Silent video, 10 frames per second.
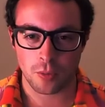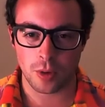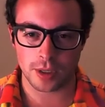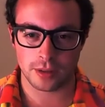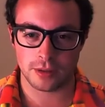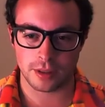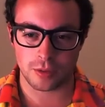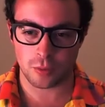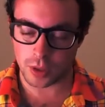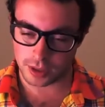
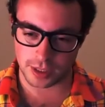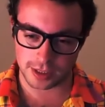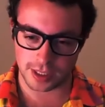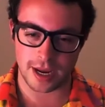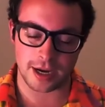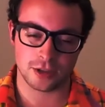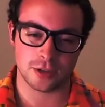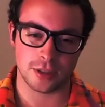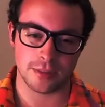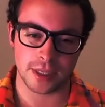what what does that
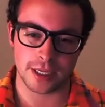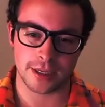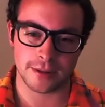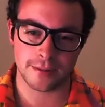actually mean?